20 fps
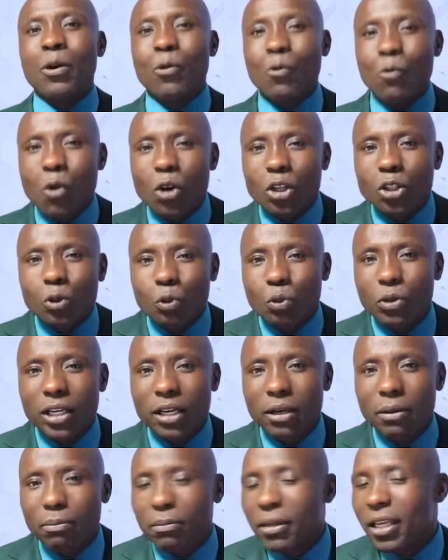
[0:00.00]
what
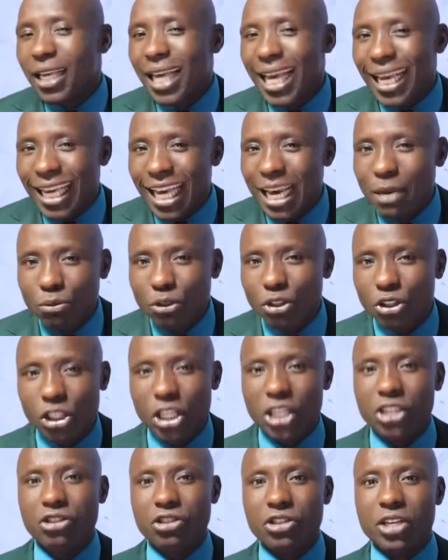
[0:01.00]
will be a game
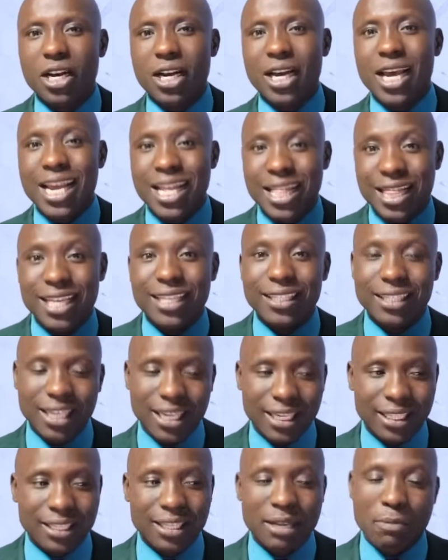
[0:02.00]
changer in
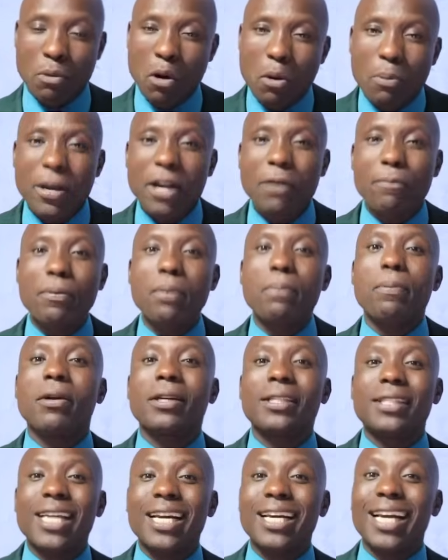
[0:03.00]
this is the moment
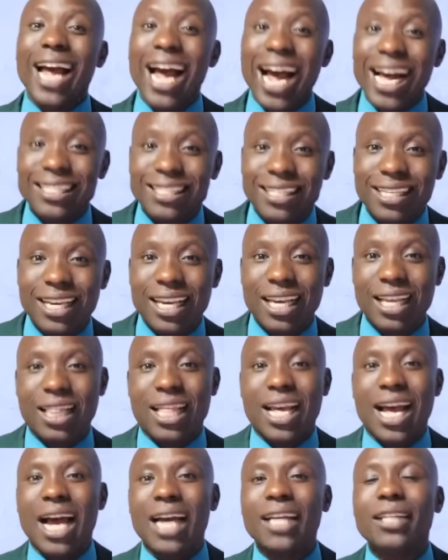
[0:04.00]
people start asking
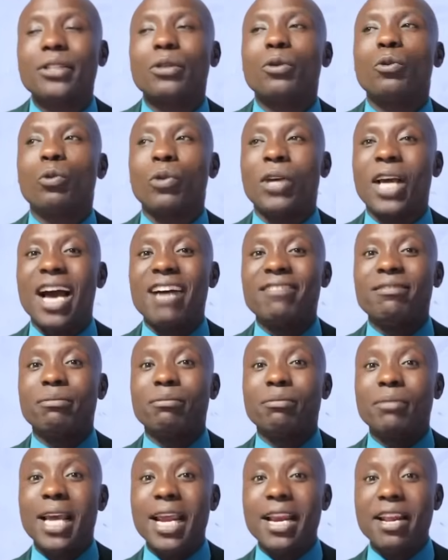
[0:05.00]
that we have
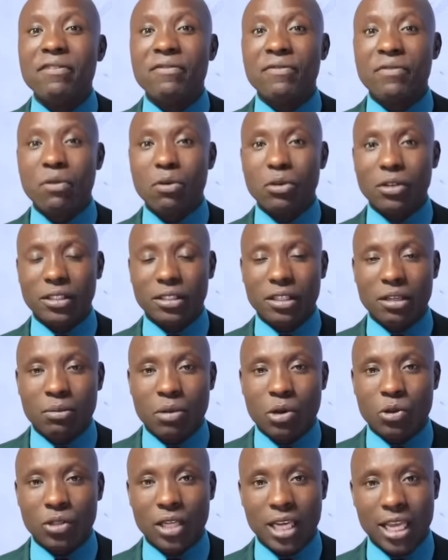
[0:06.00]
many votes in
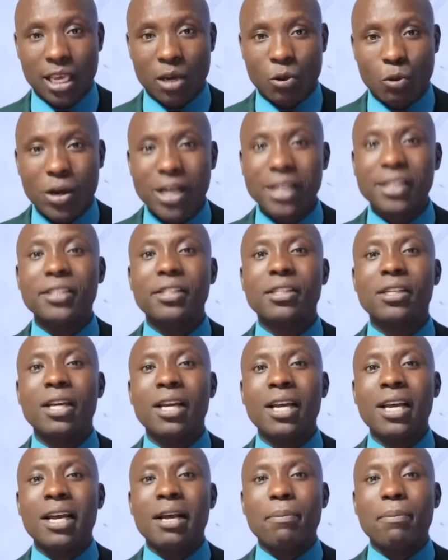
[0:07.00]
Mount Kenya West,
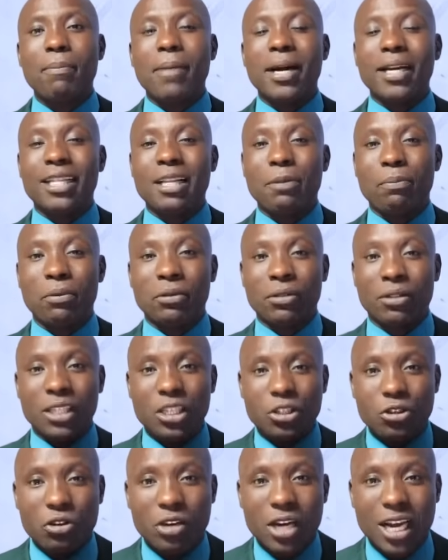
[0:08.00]
but the
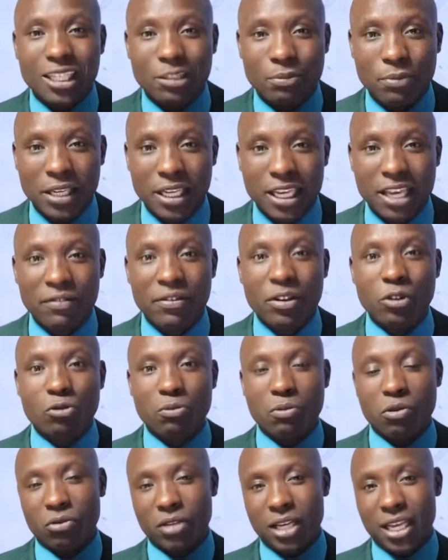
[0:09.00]
position has been given
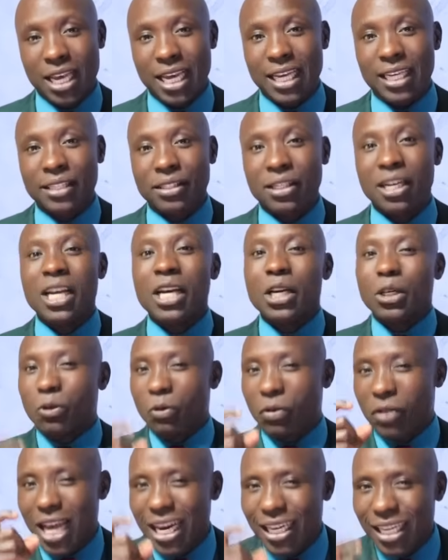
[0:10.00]
to Mount Kenya East.
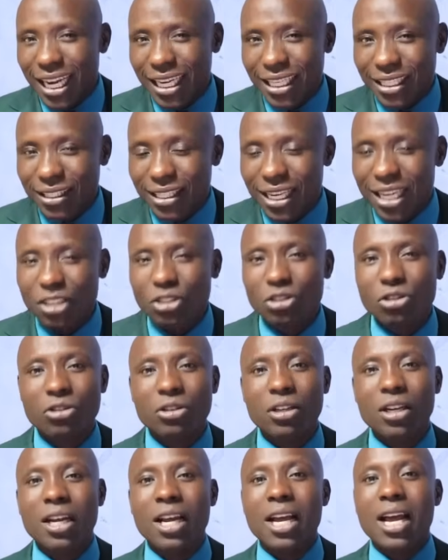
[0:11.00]
To that
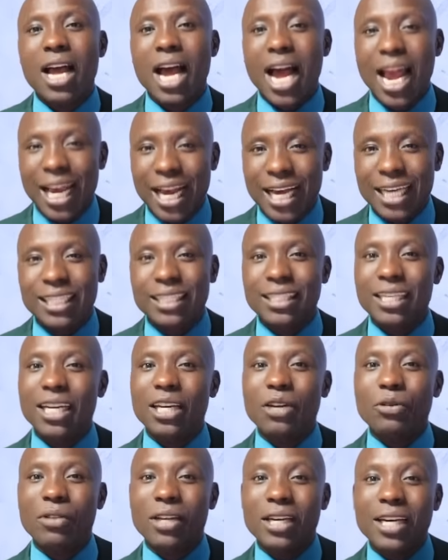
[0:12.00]
extent, I can tell
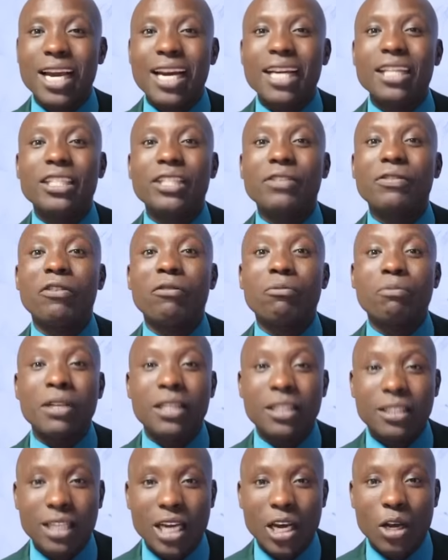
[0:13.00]
you the narrative of
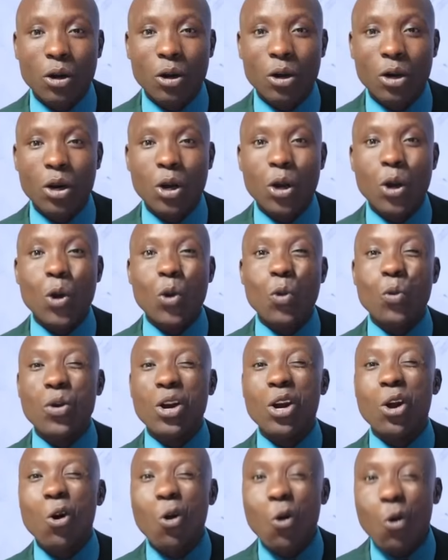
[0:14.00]
betrayal
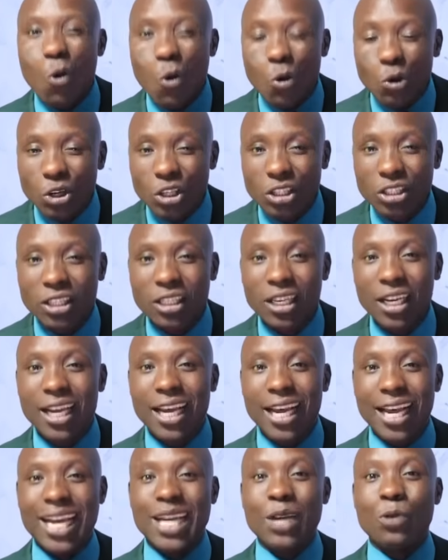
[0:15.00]
will hold
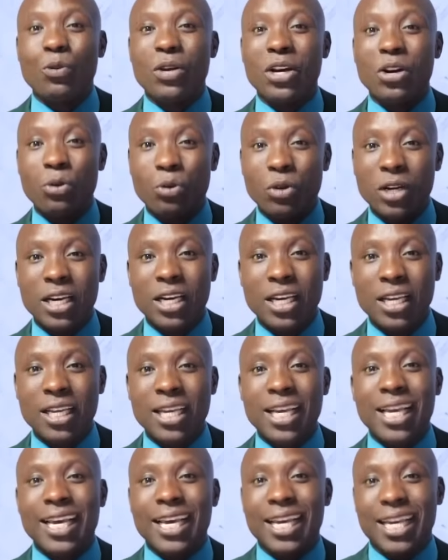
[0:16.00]
and will
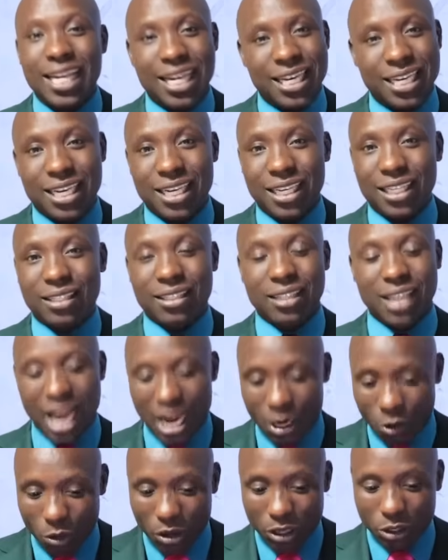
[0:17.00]
really increase.
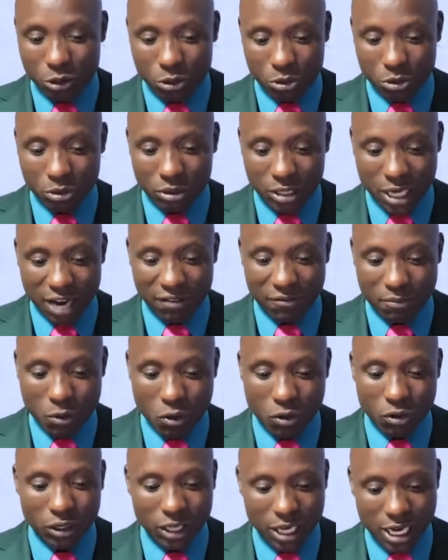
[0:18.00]
I don't want to delve
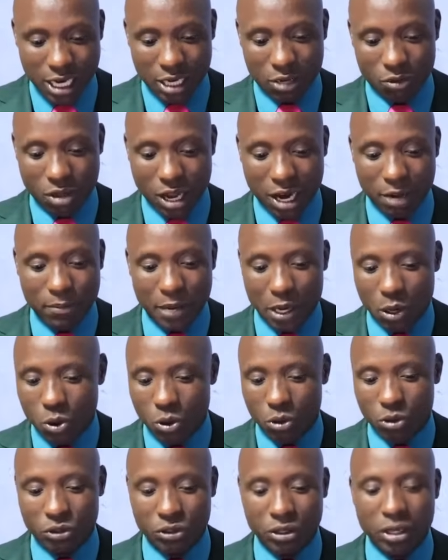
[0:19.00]
more into that
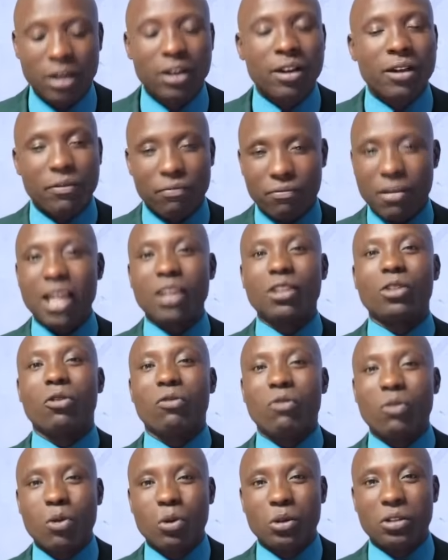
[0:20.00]
because that is,
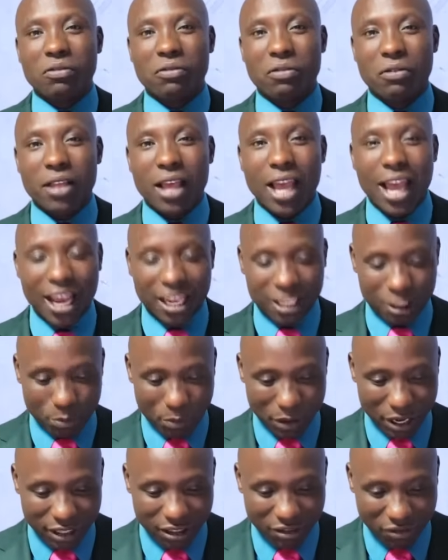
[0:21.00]
of course, for the
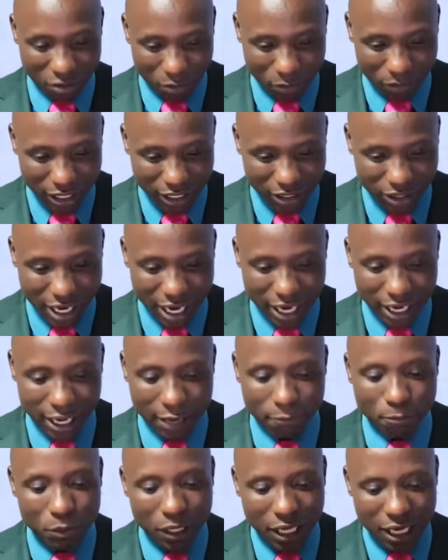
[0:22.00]
experts from this
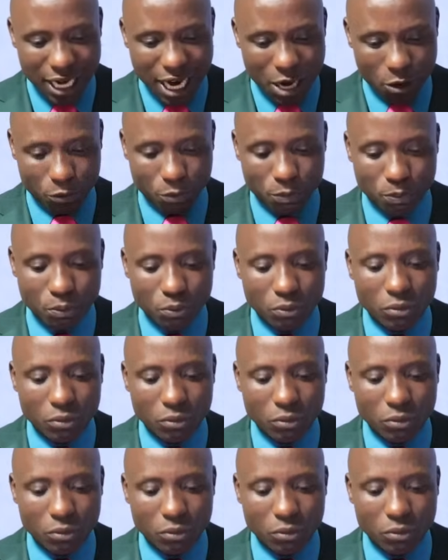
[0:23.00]
area. Now,